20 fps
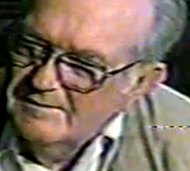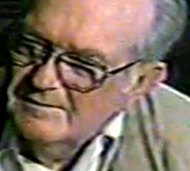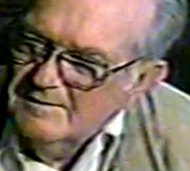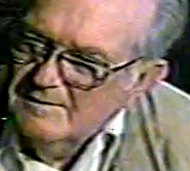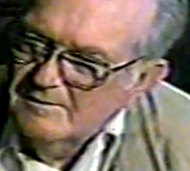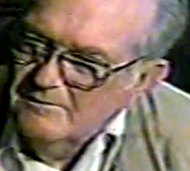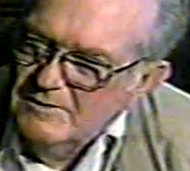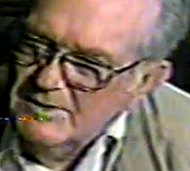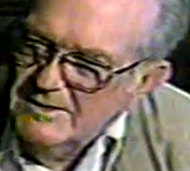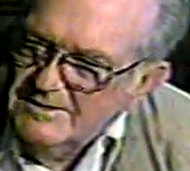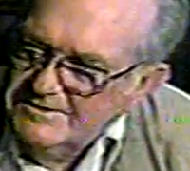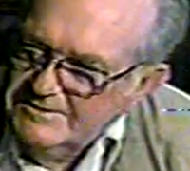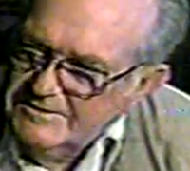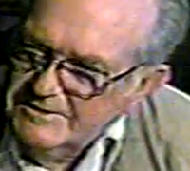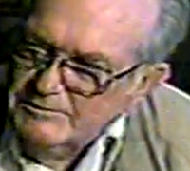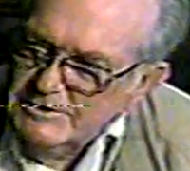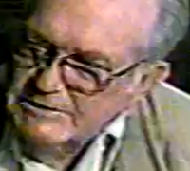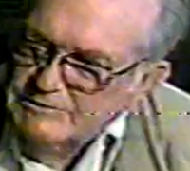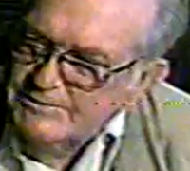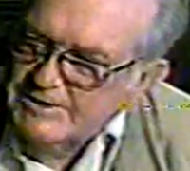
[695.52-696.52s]
Well, the,
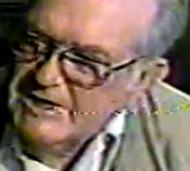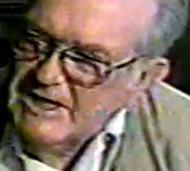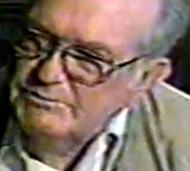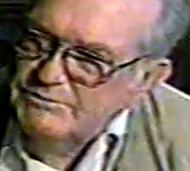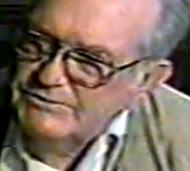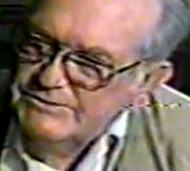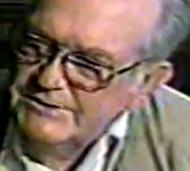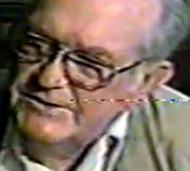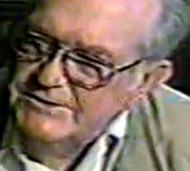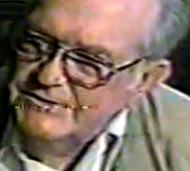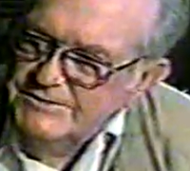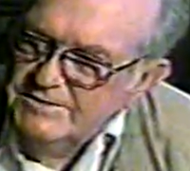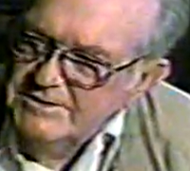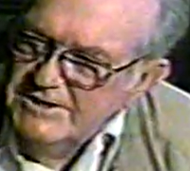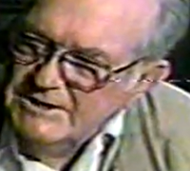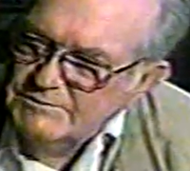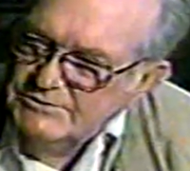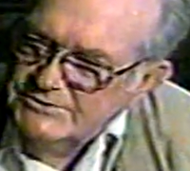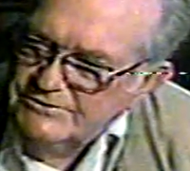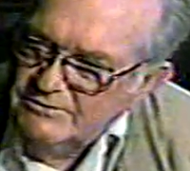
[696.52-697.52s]
the opposition,
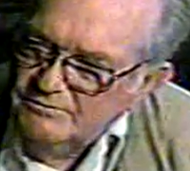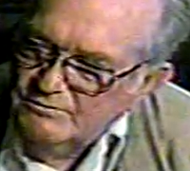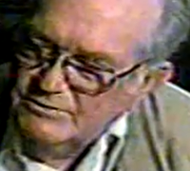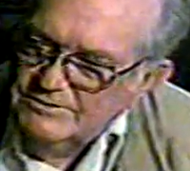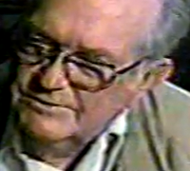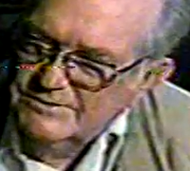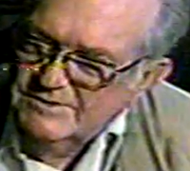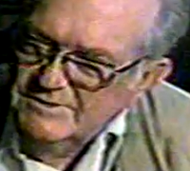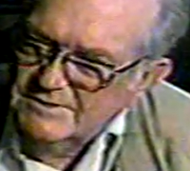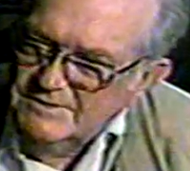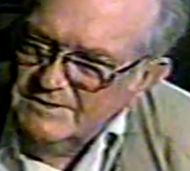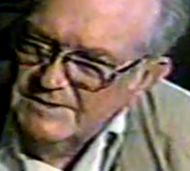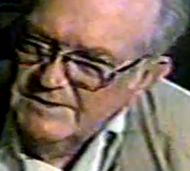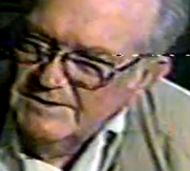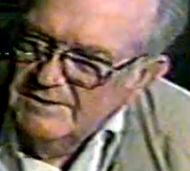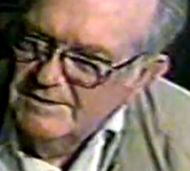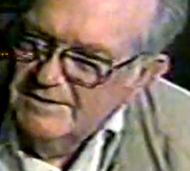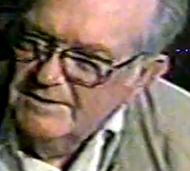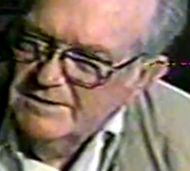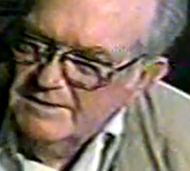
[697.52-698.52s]
Emerson was uh,
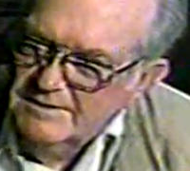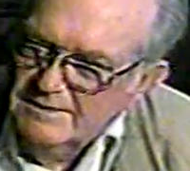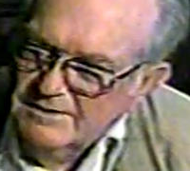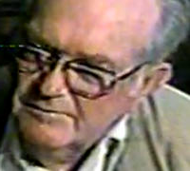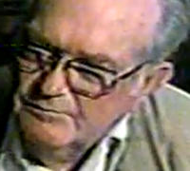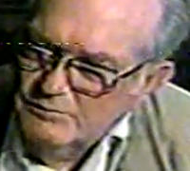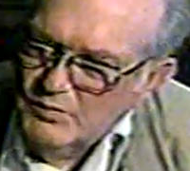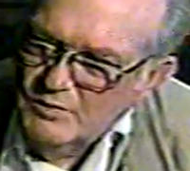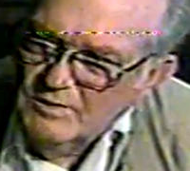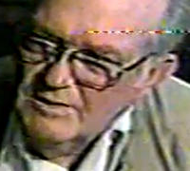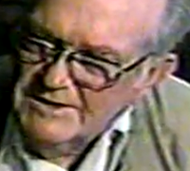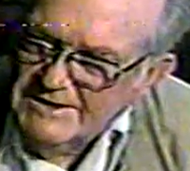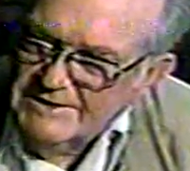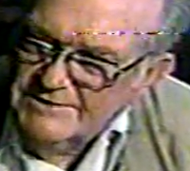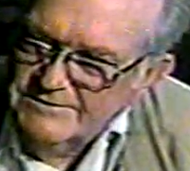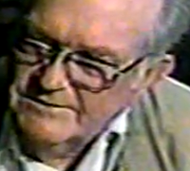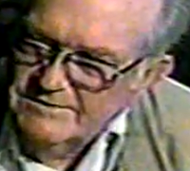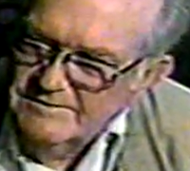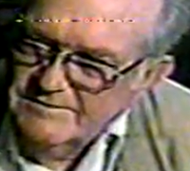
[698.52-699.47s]
uh, more or less